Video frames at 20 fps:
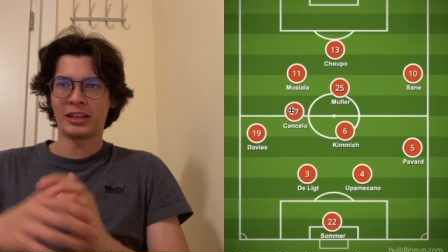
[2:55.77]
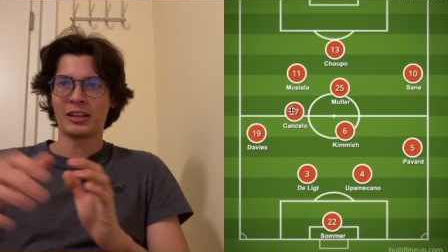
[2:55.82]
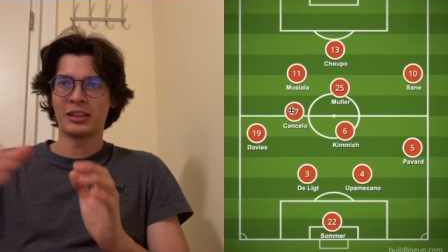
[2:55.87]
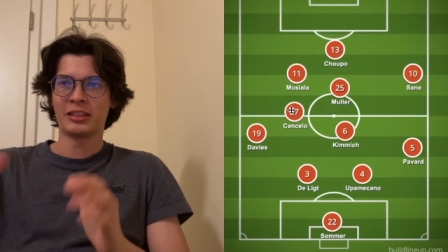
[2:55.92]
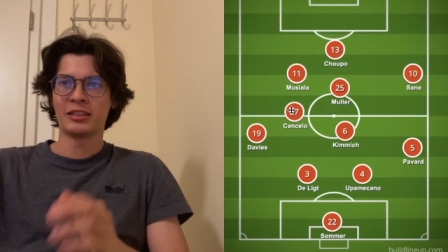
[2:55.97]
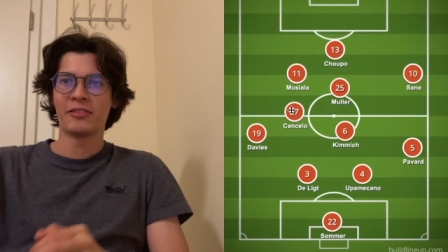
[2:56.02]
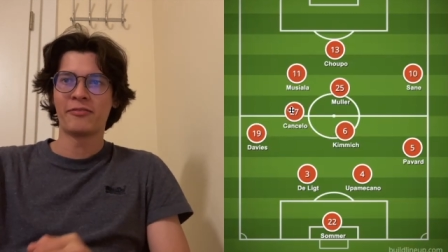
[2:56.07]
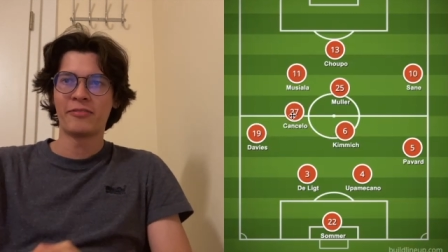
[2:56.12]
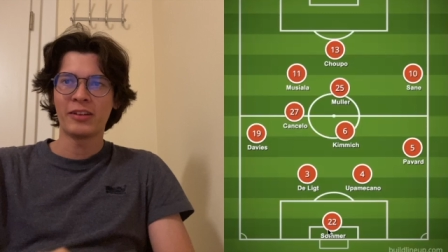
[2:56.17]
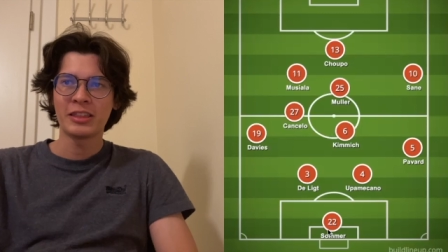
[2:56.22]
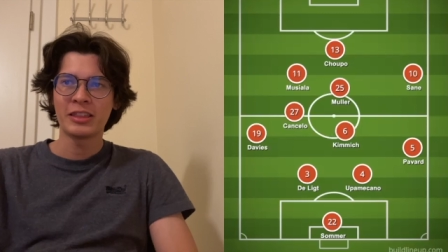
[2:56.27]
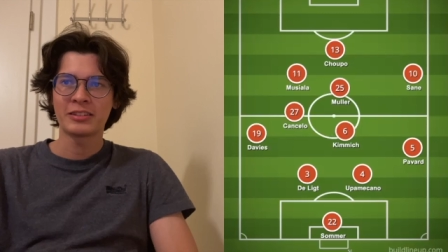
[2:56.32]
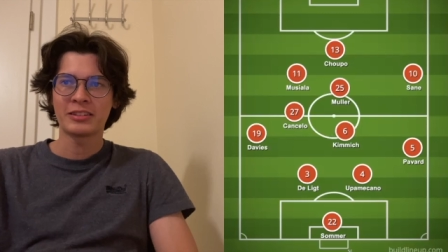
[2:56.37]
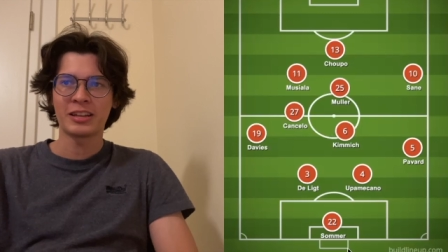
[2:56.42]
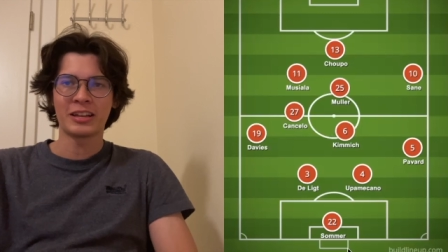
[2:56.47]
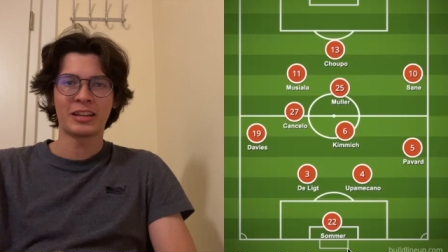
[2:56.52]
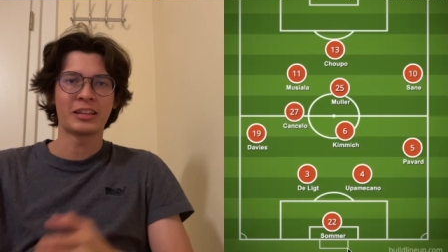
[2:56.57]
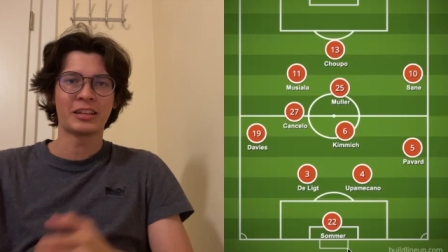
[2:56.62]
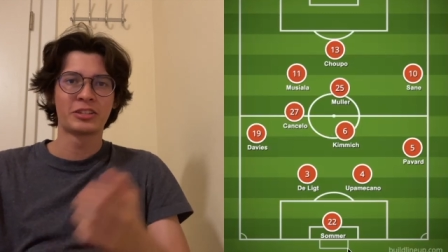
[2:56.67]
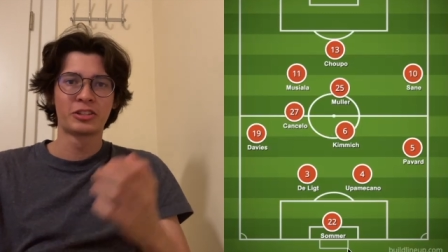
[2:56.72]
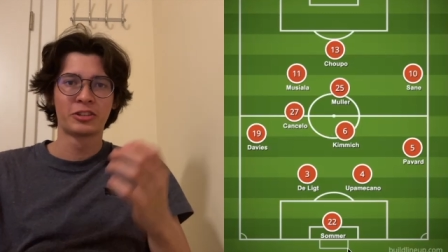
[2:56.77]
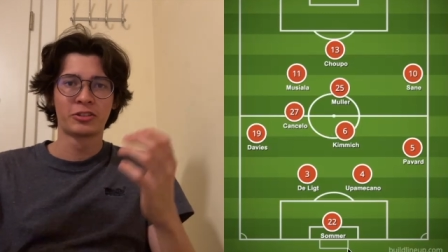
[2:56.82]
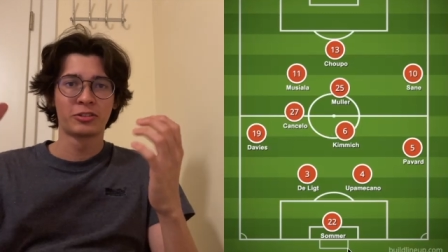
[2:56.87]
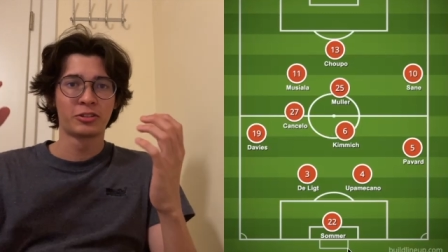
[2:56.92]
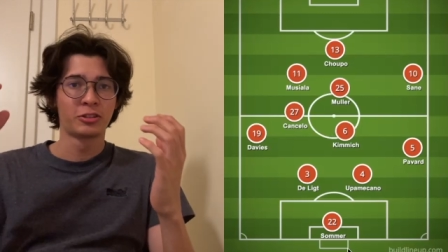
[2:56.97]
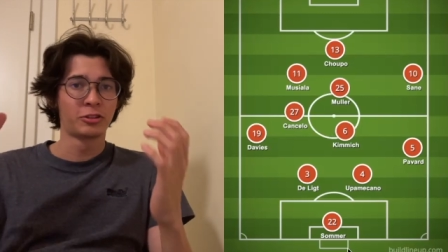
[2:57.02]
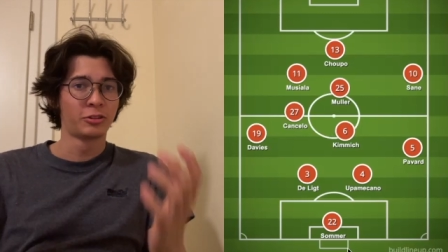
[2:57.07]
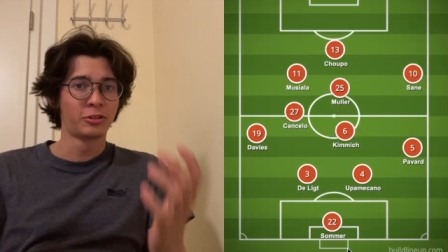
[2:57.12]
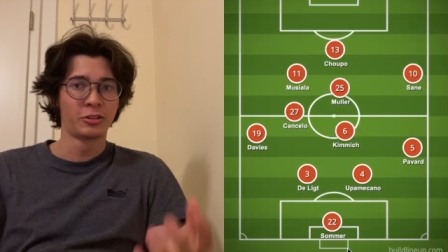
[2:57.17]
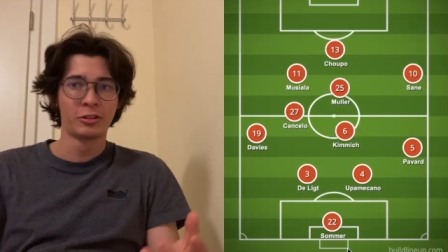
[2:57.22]
In defence, I guess
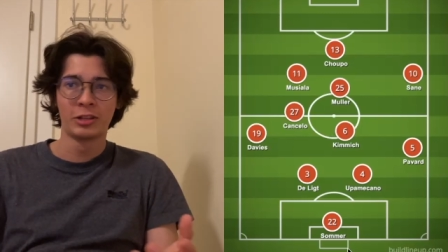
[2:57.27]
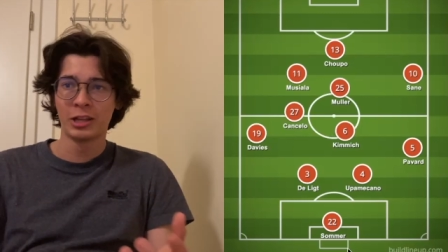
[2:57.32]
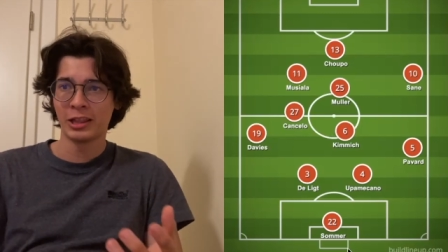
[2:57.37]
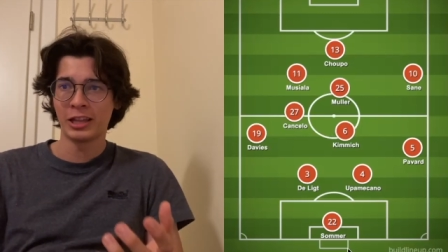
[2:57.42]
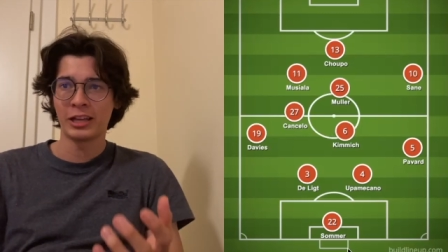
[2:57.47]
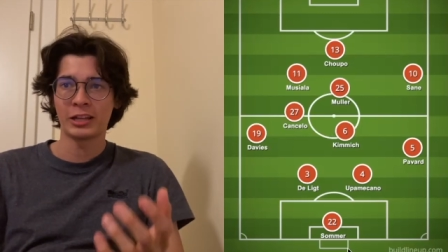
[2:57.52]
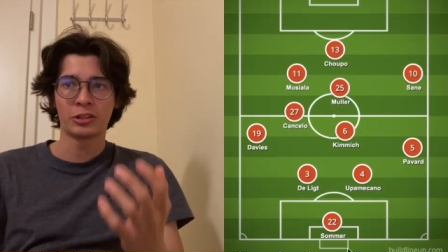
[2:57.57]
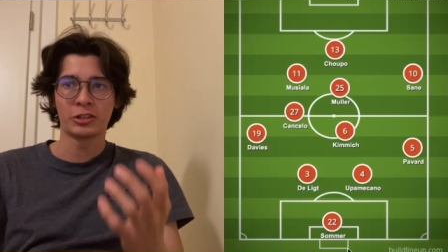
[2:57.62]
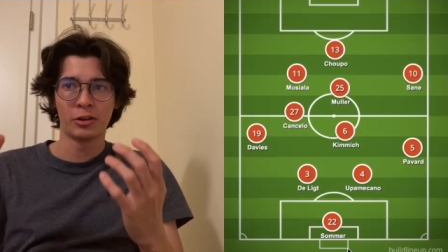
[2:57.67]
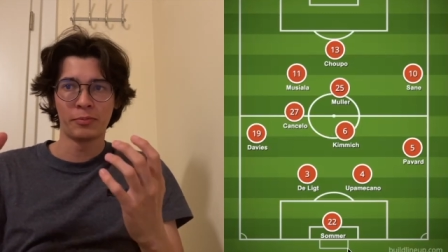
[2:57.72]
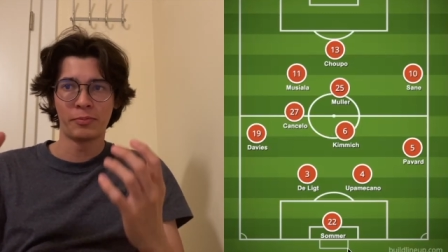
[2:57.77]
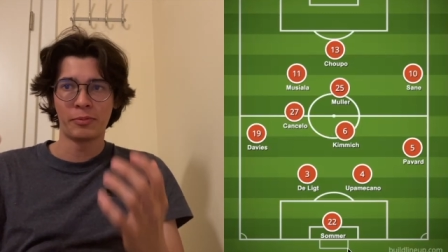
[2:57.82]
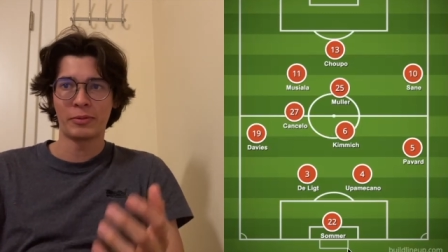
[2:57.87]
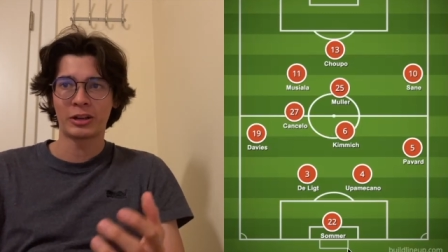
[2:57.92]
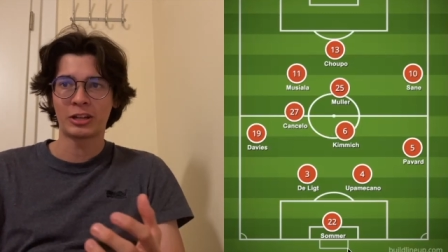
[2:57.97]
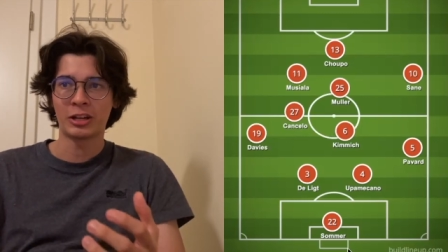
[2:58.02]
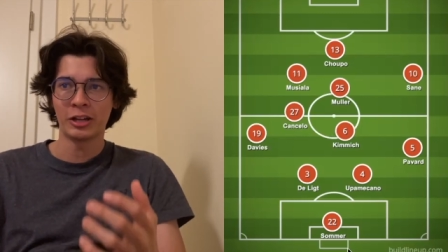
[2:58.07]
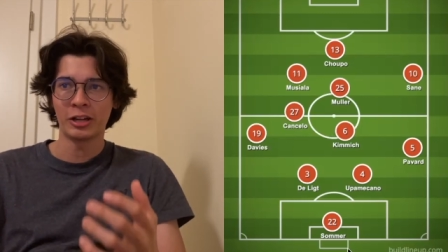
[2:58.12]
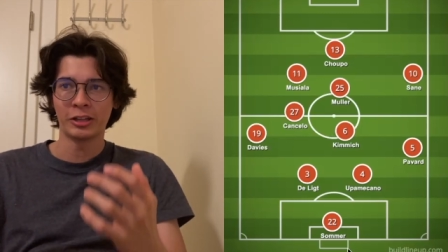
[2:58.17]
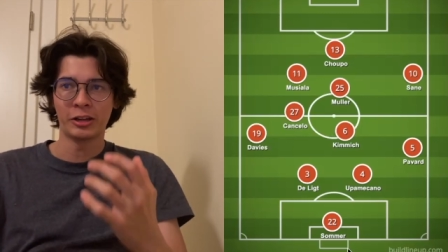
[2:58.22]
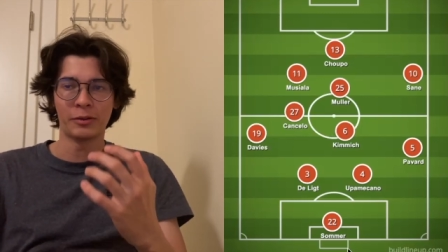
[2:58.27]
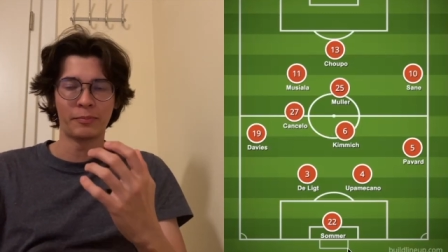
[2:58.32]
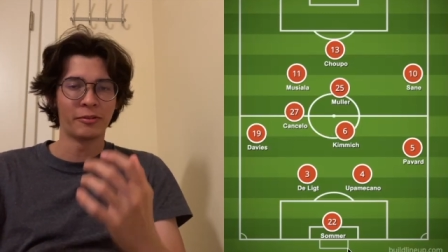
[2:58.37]
the up and Upamecano,